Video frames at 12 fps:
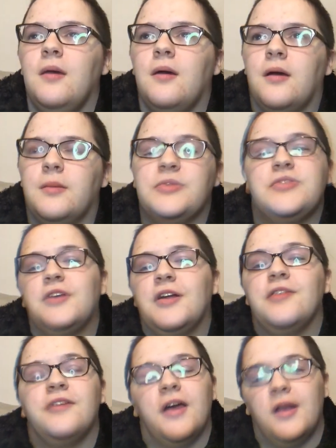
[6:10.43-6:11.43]
I'm just trying
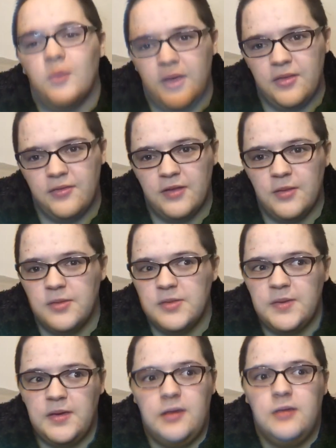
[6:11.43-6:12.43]
to find a way that fits
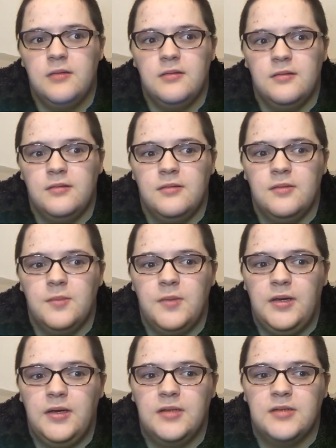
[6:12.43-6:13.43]
me,
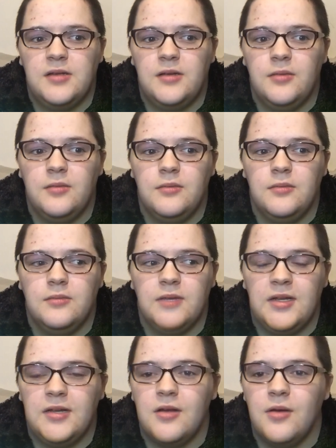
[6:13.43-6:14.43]
because I don't
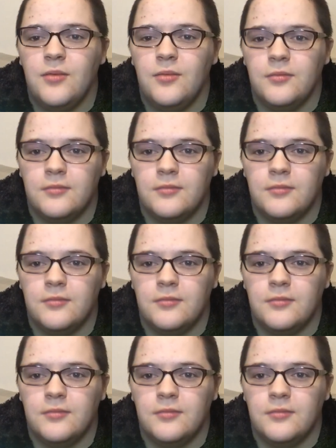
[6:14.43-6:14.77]
really know